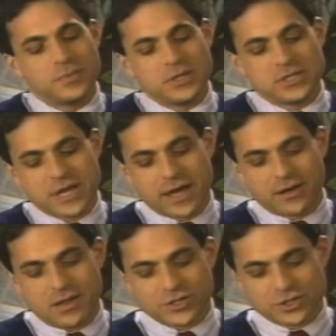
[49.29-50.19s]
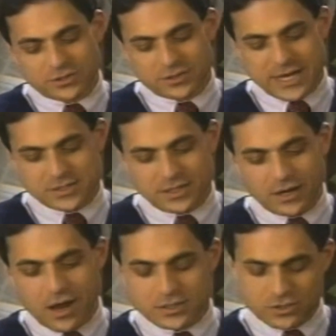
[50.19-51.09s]
But the psychological
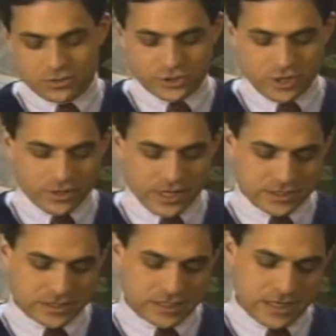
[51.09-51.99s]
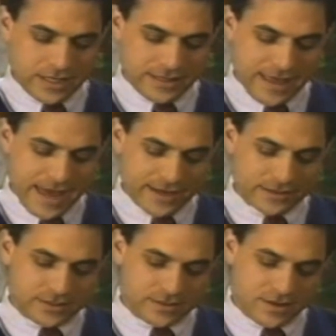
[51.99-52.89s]
testing also showed us
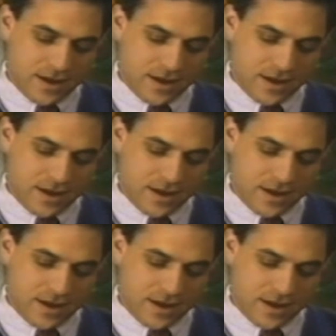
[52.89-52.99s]
that